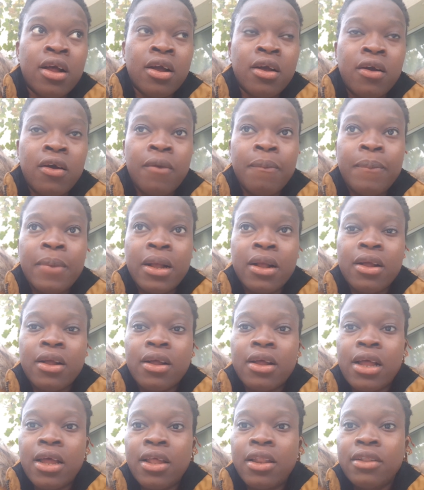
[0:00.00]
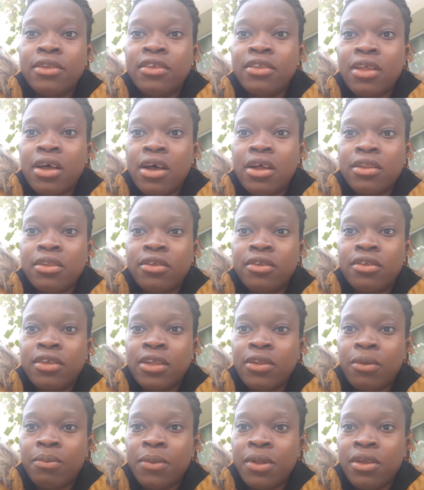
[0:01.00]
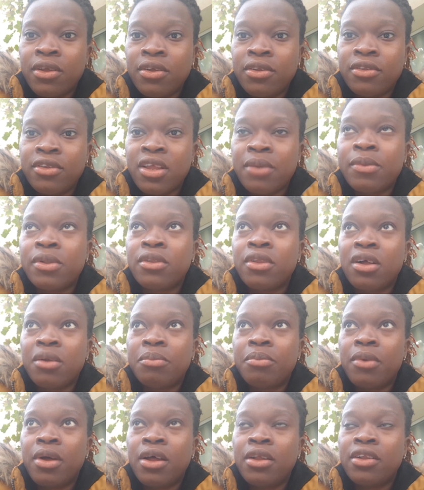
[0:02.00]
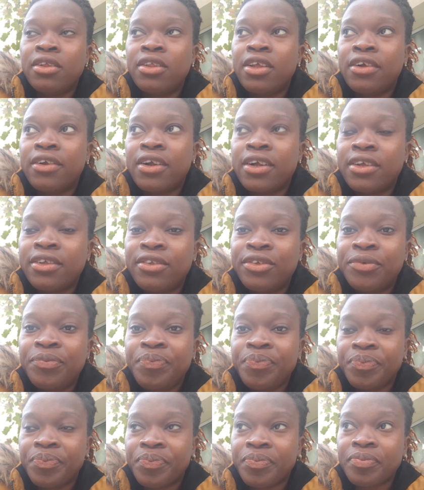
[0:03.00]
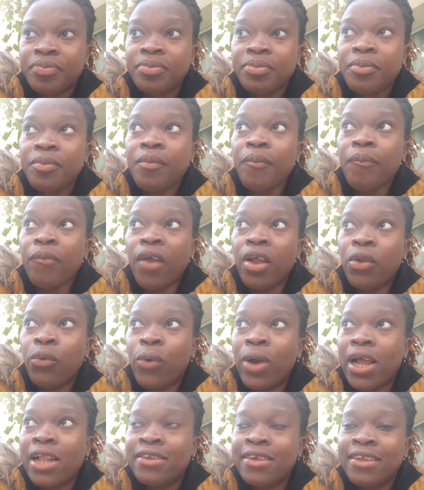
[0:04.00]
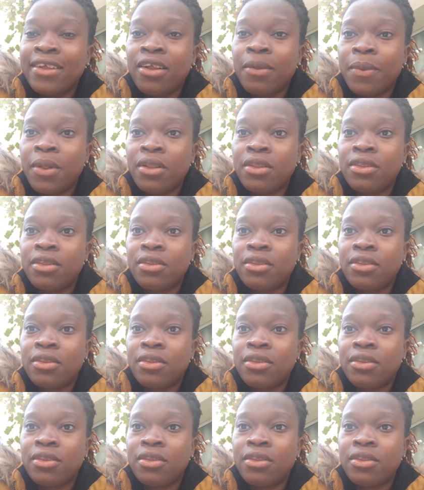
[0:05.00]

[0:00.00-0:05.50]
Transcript: come back and set up the tabletop on the terrace. And while setting up the